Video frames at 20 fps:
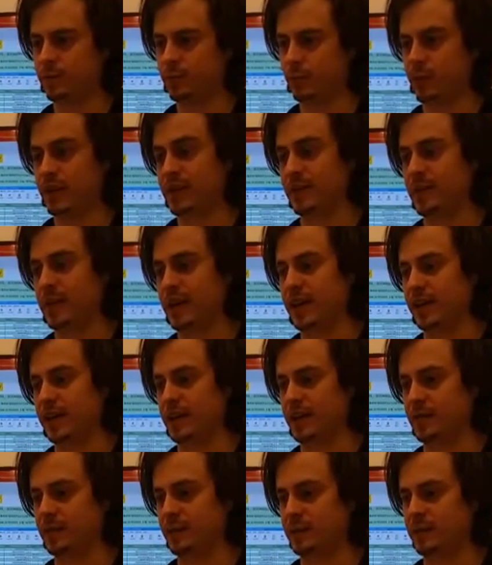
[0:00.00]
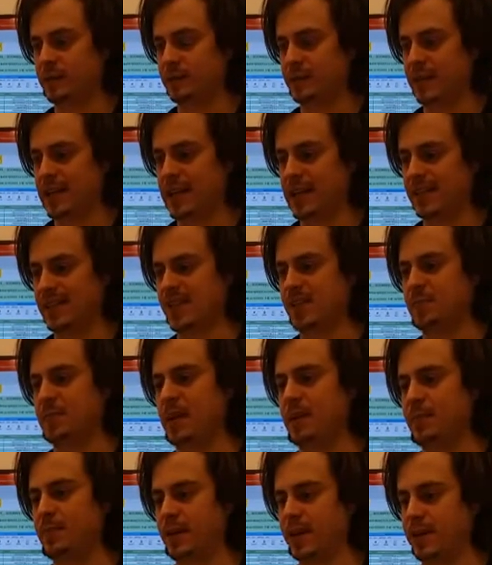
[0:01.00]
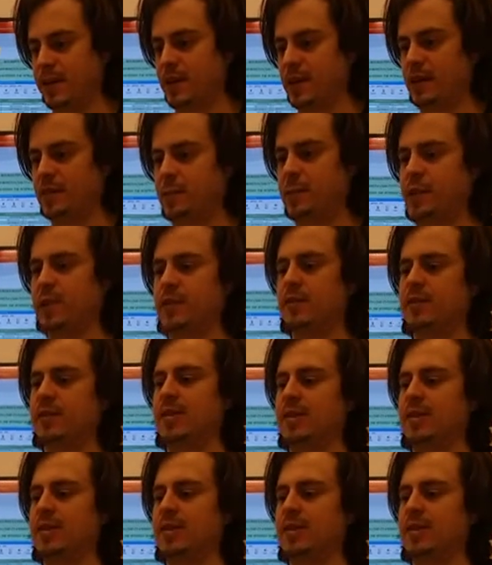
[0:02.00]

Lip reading: Printed by the government, but not spent by the government.